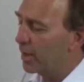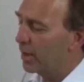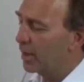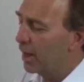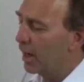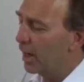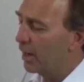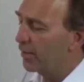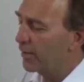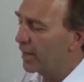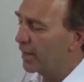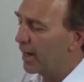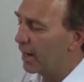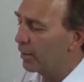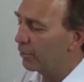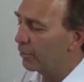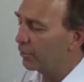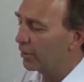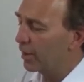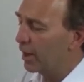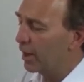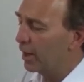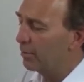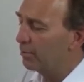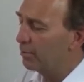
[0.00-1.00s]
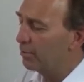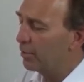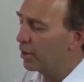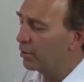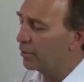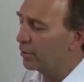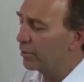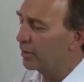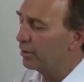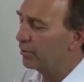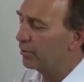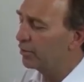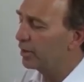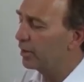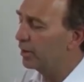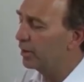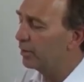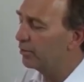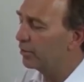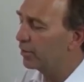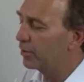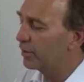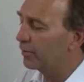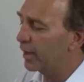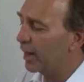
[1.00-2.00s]
and the outcome, both in
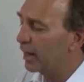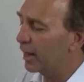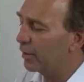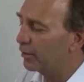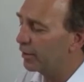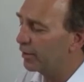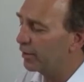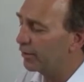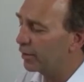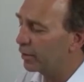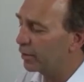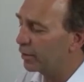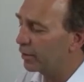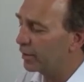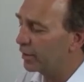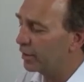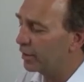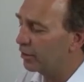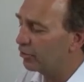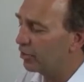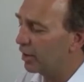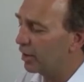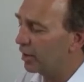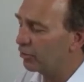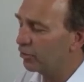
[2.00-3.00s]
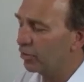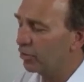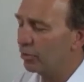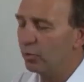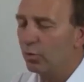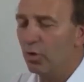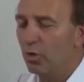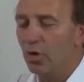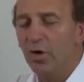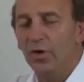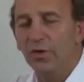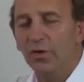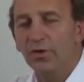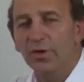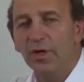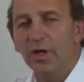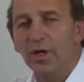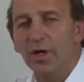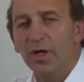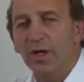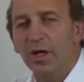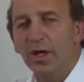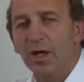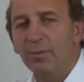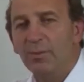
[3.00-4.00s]
terms of how difficult the injection was
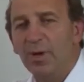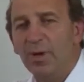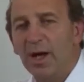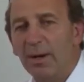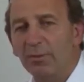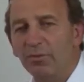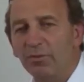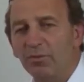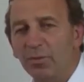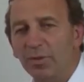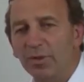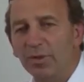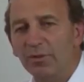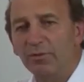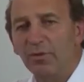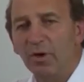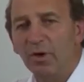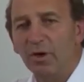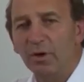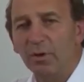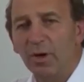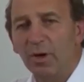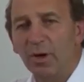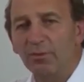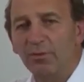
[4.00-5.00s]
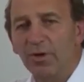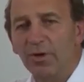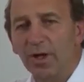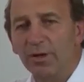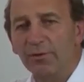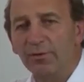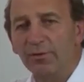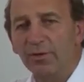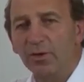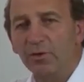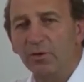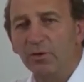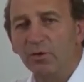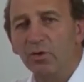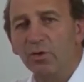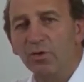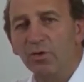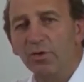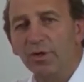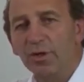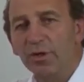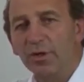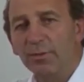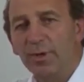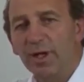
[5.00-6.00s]
and perhaps with a follow-up telephone
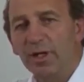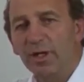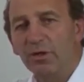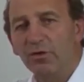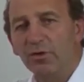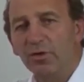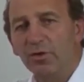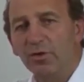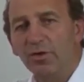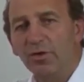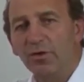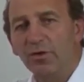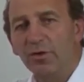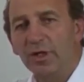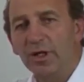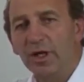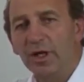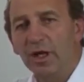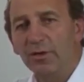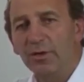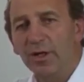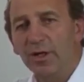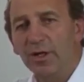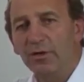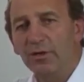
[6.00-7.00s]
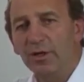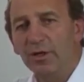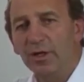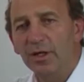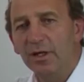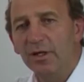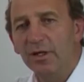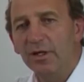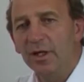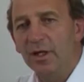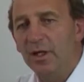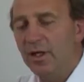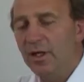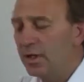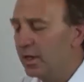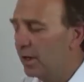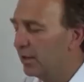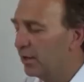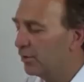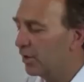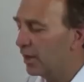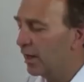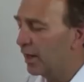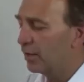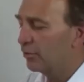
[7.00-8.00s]
call to the patient to see how they did.
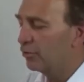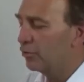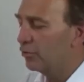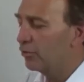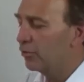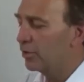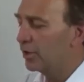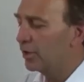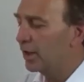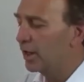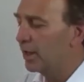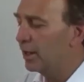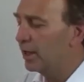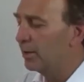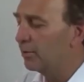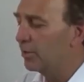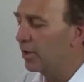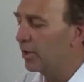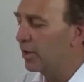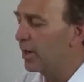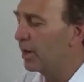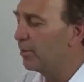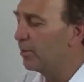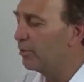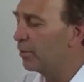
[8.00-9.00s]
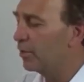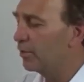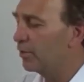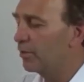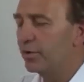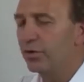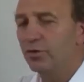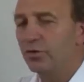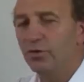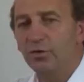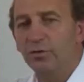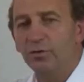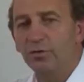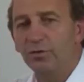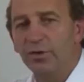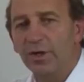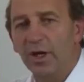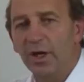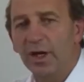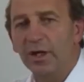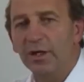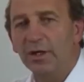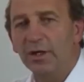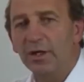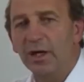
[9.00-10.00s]
It allows you to keep the numbers that you've
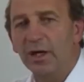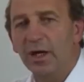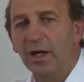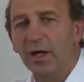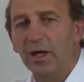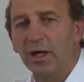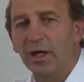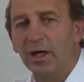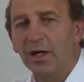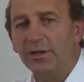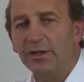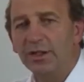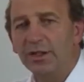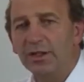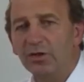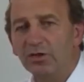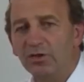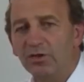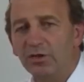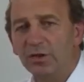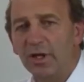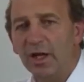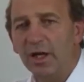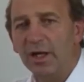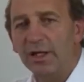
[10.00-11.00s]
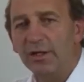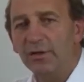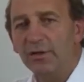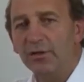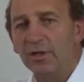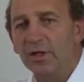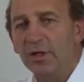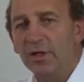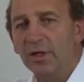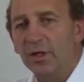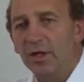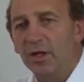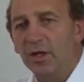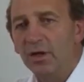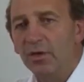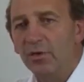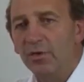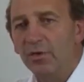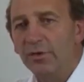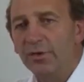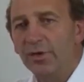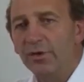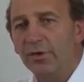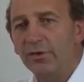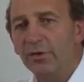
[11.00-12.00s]
done at each site, and
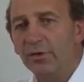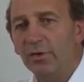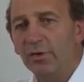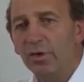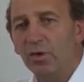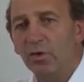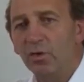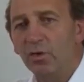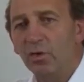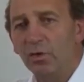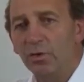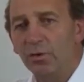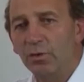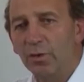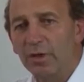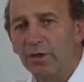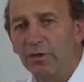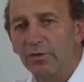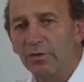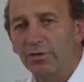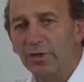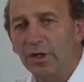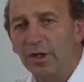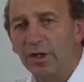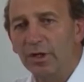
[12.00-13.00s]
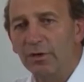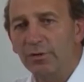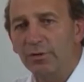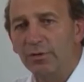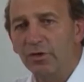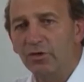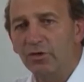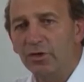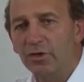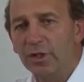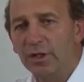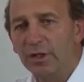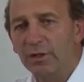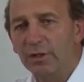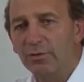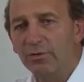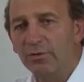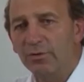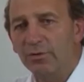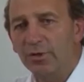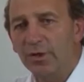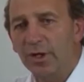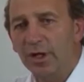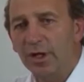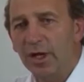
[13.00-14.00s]
also to record when you feel you've
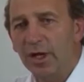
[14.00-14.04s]
achieved